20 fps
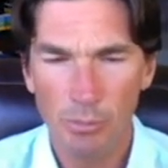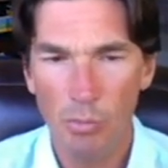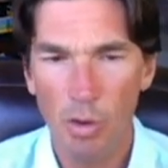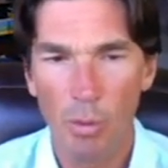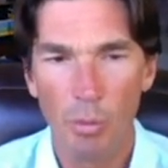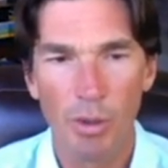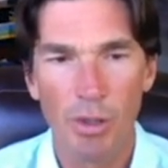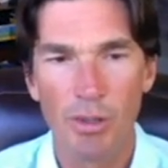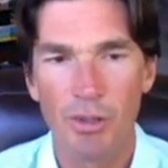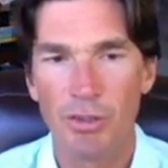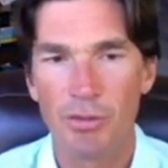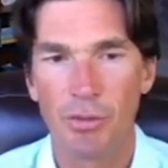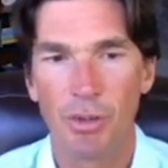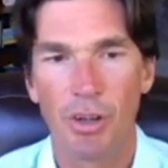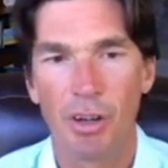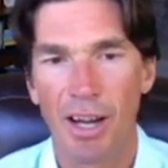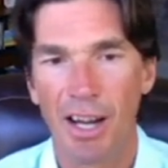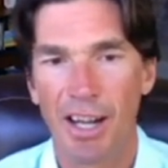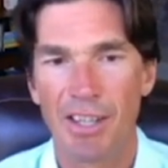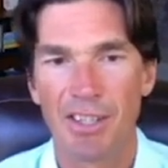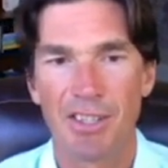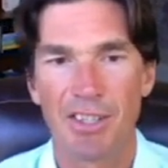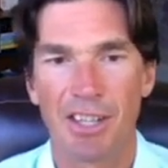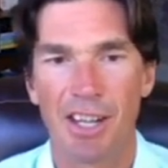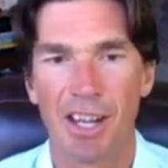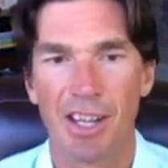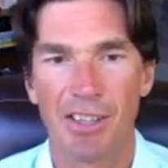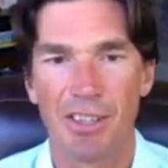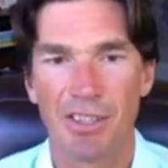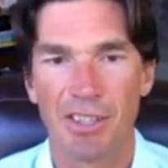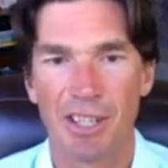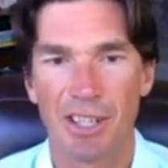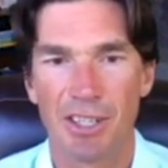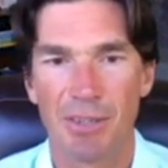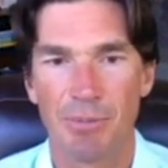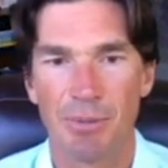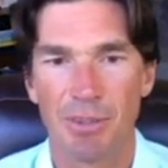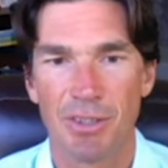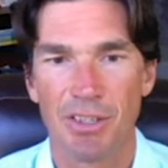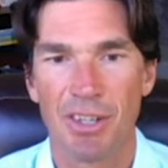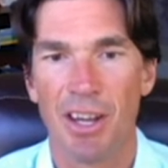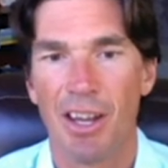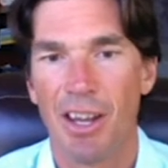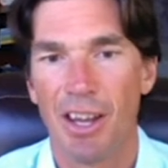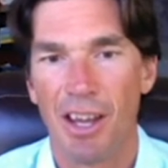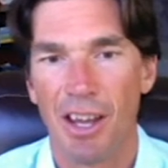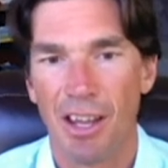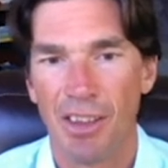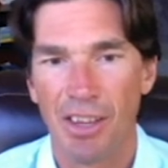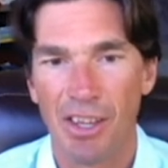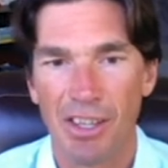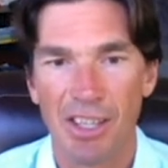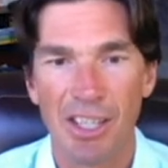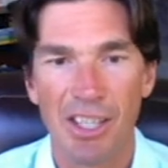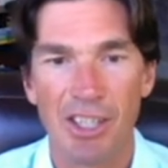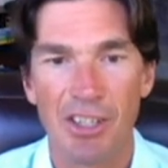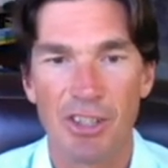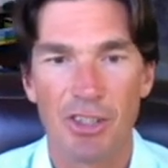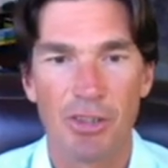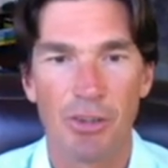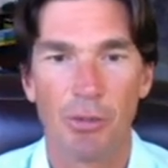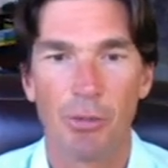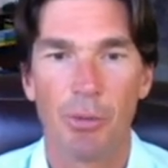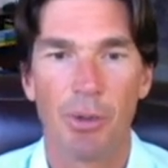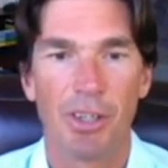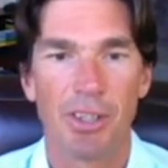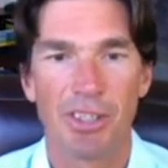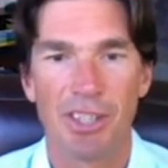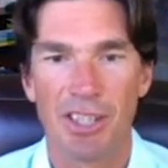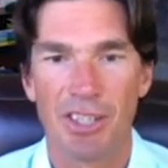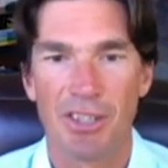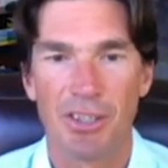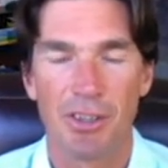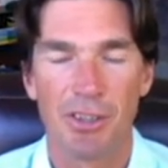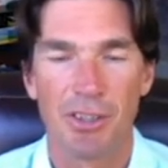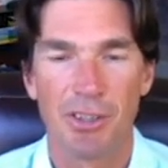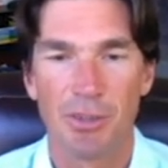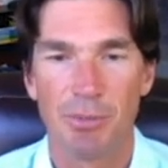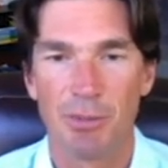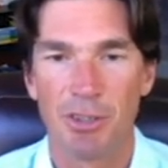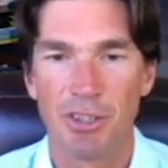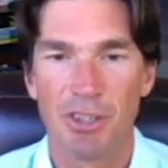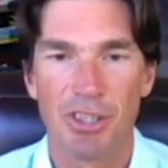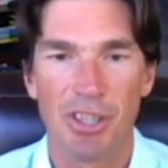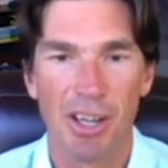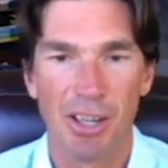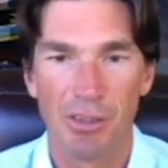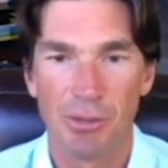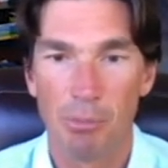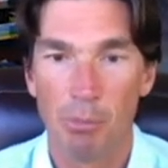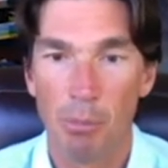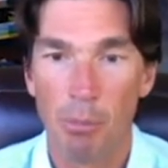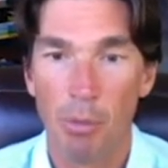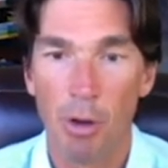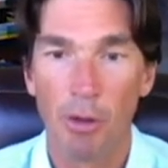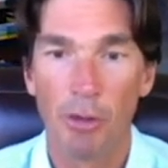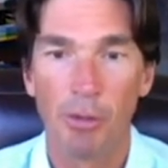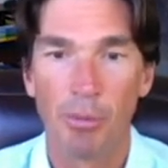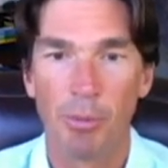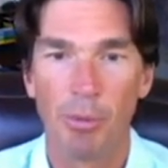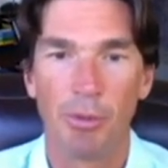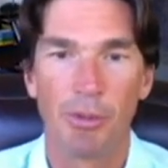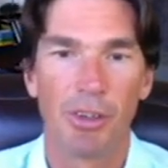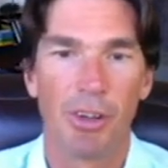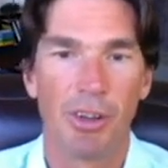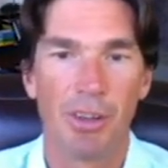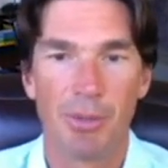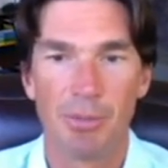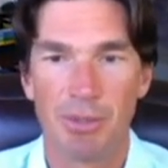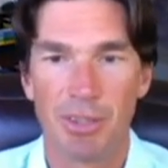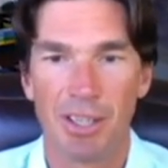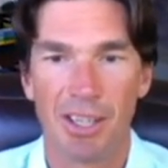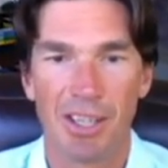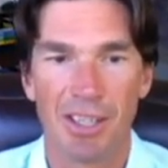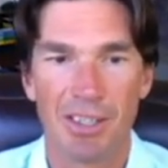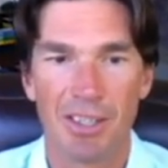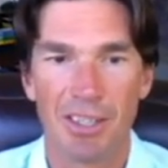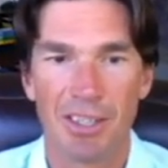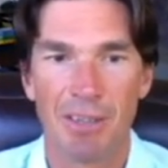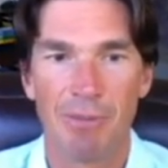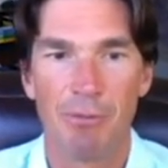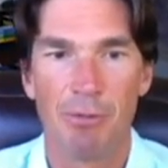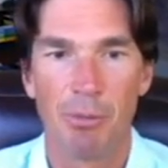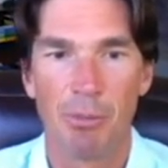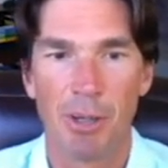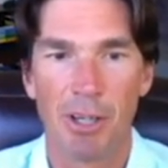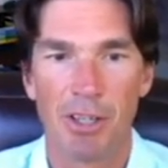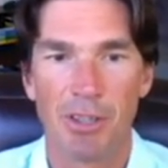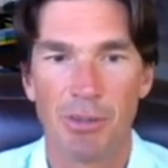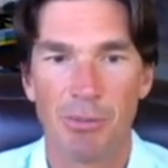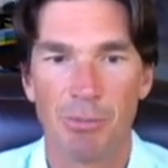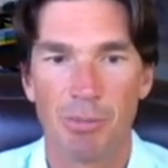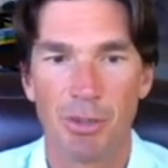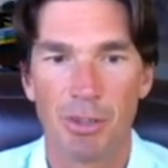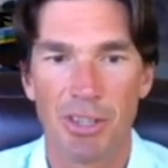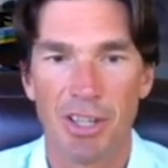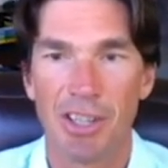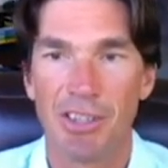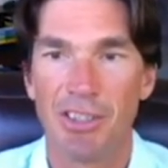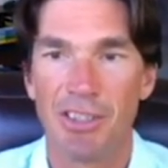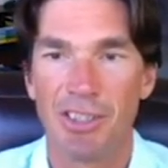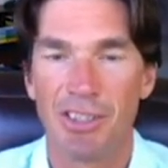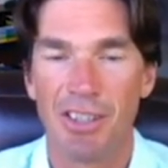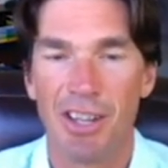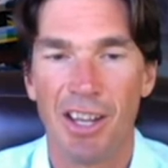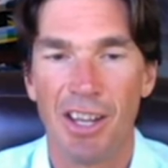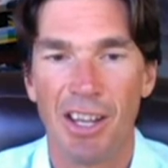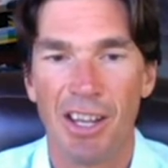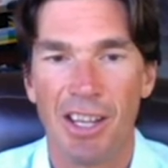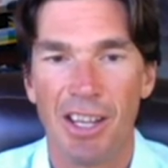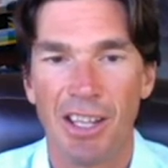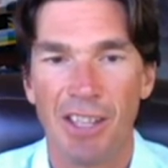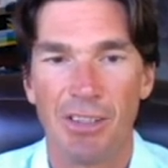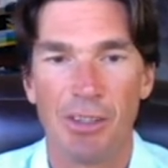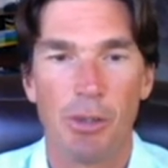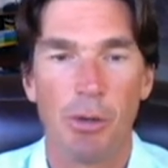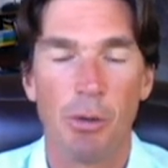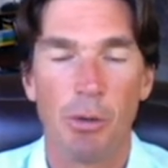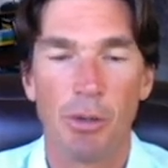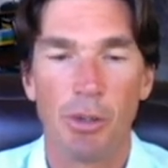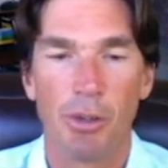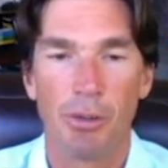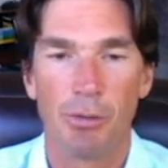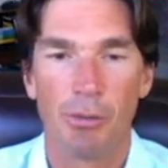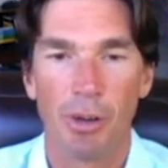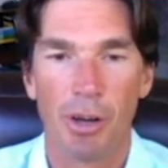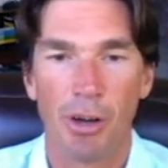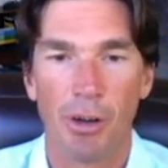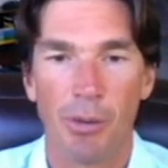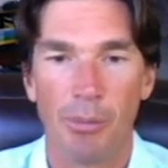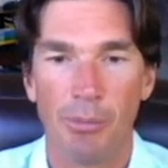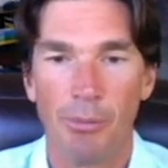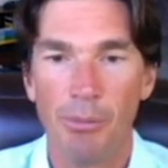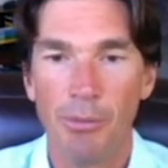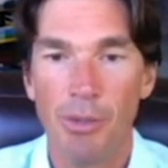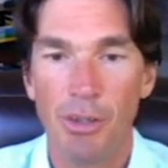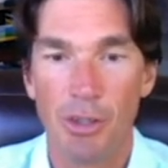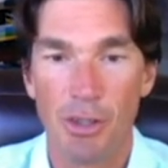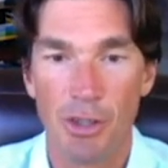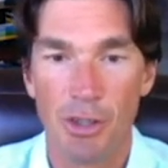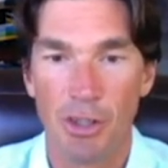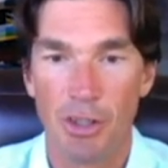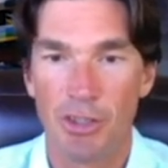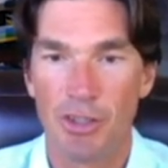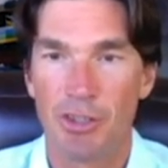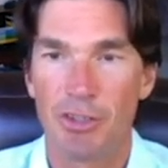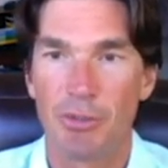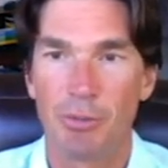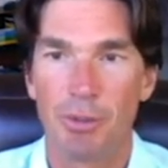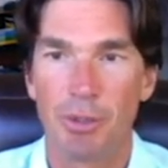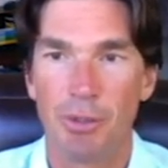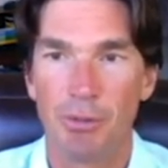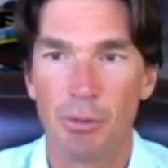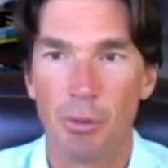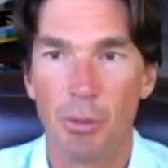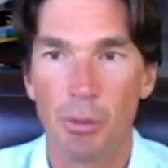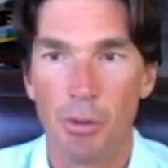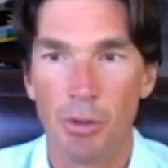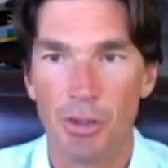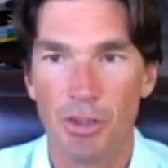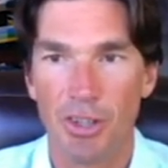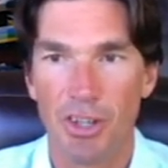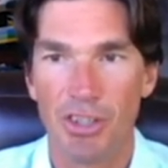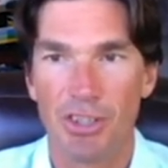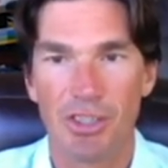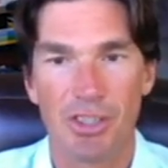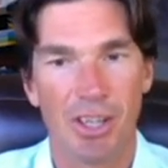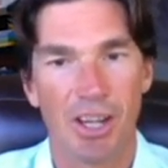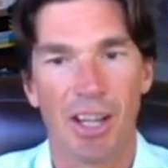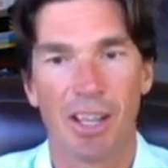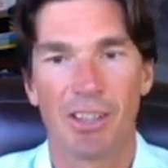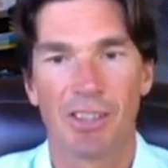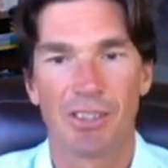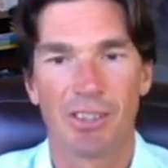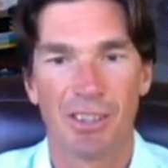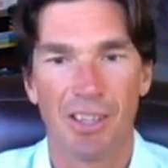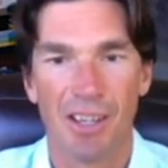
we use for our hand scan assessments, and then each software test item is checked multiple times against the information presented in the audio file, just as we have always checked